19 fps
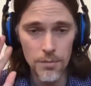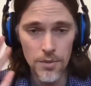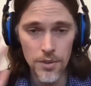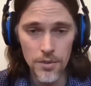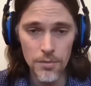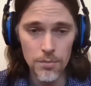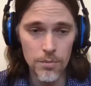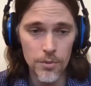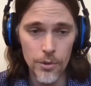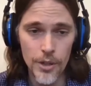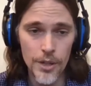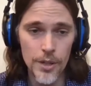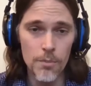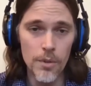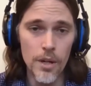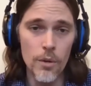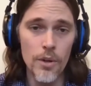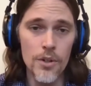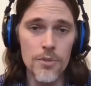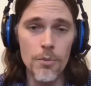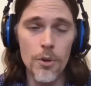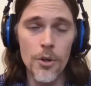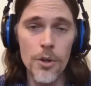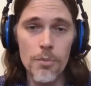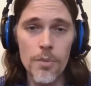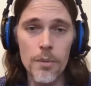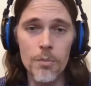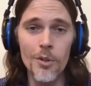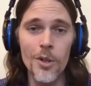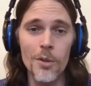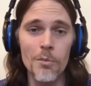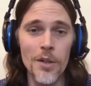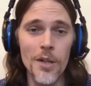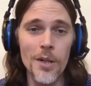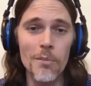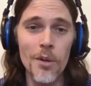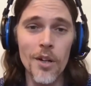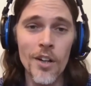It's created by way smarter people than
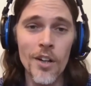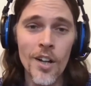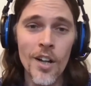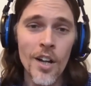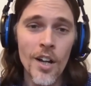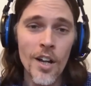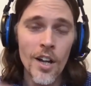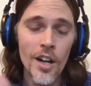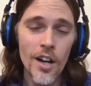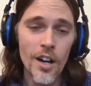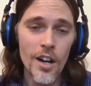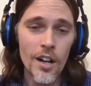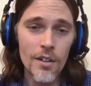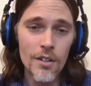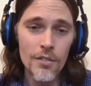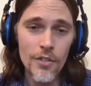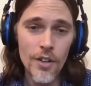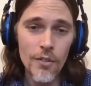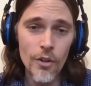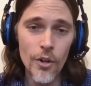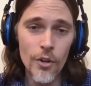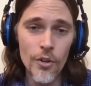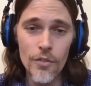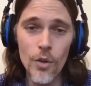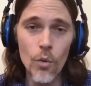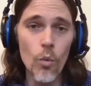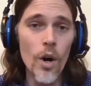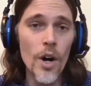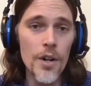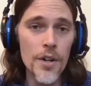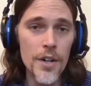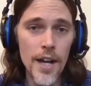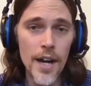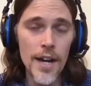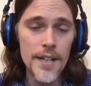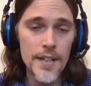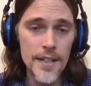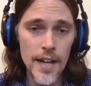me, but uh, if you ever heard of the one
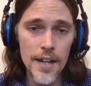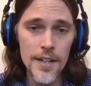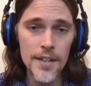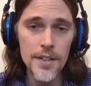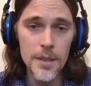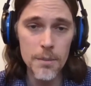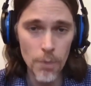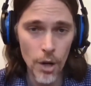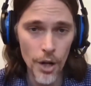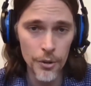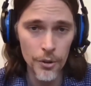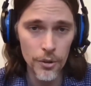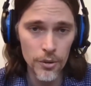nine ninety model.